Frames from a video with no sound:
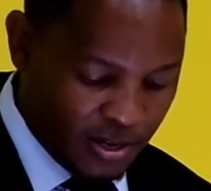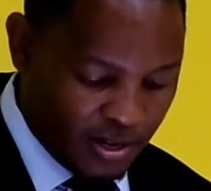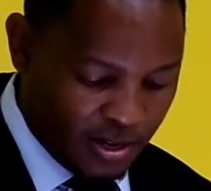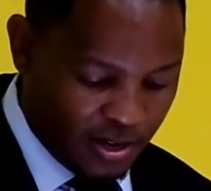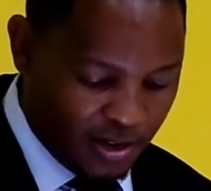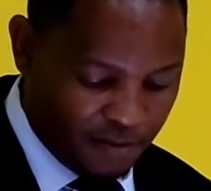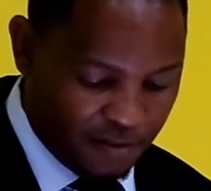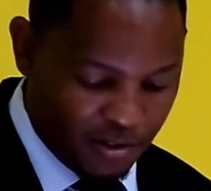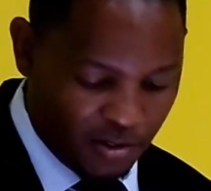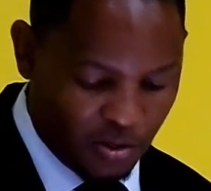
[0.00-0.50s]

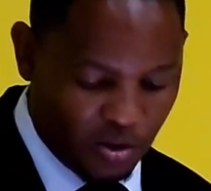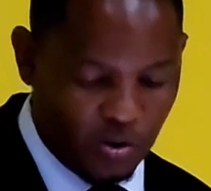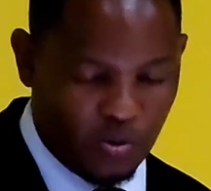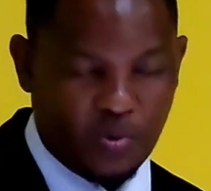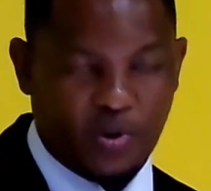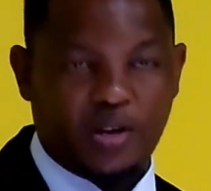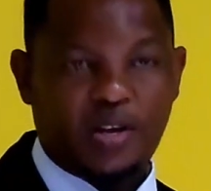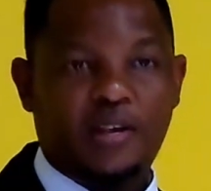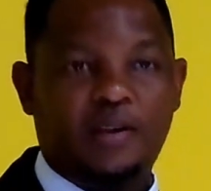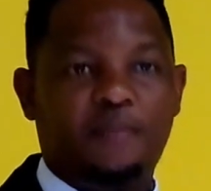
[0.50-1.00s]
Even though
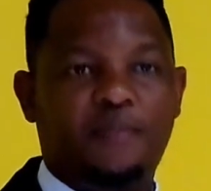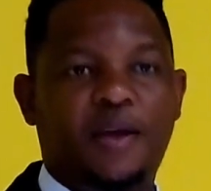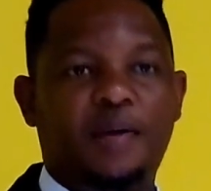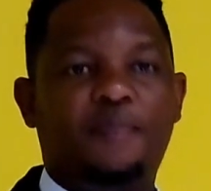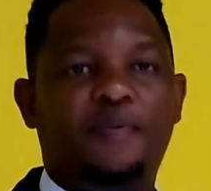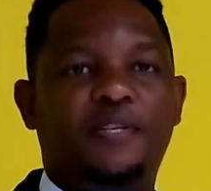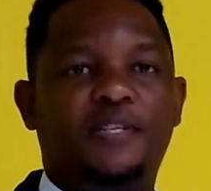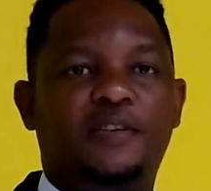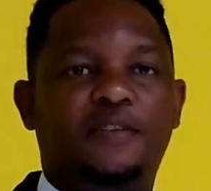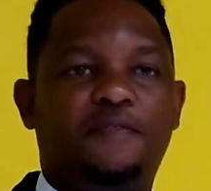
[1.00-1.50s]
we may
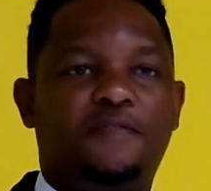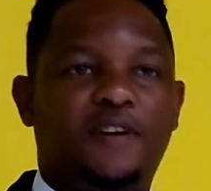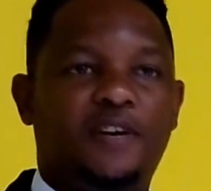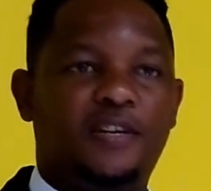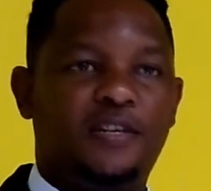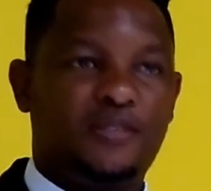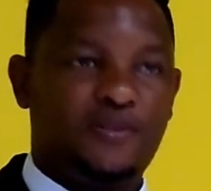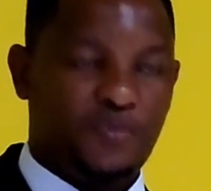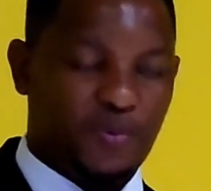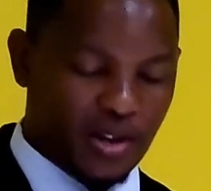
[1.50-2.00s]
be
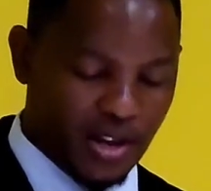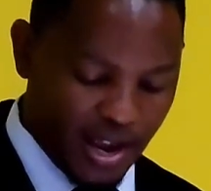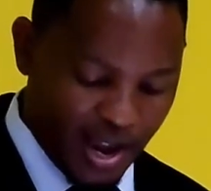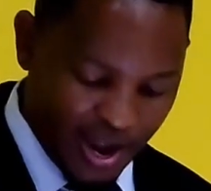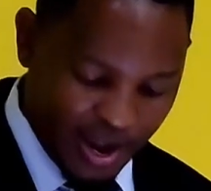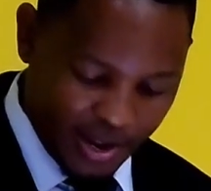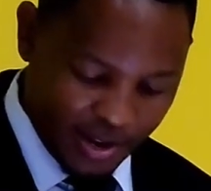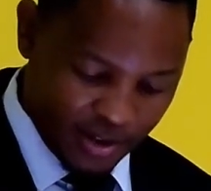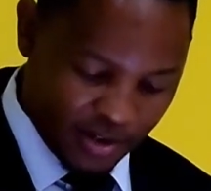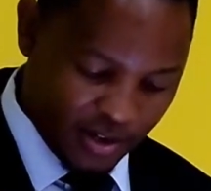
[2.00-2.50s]
different, we
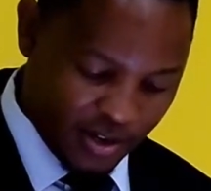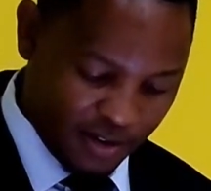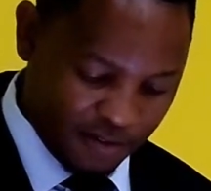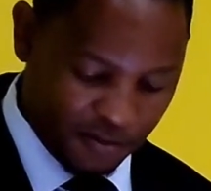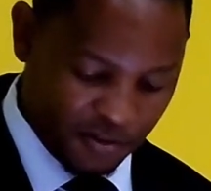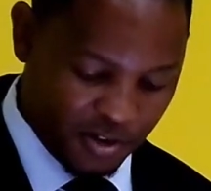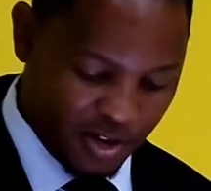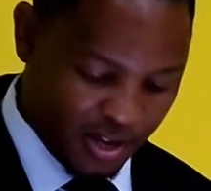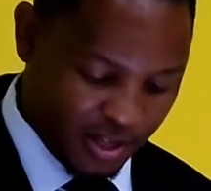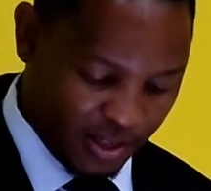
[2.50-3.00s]
can live
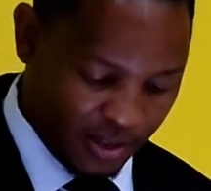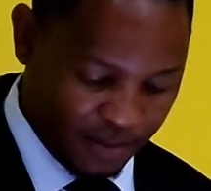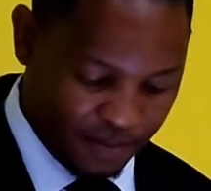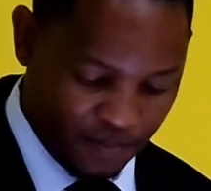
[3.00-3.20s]
together.